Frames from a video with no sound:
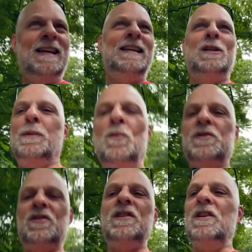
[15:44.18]
Nobody wants
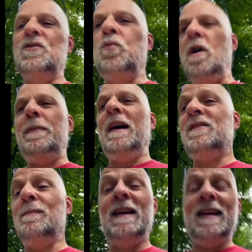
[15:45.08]
to see her swamp ass.
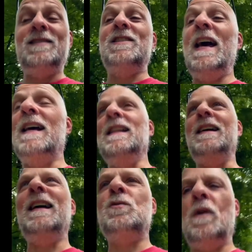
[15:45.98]
I'm like, exactly.
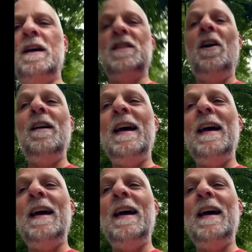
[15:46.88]
That's what I thought.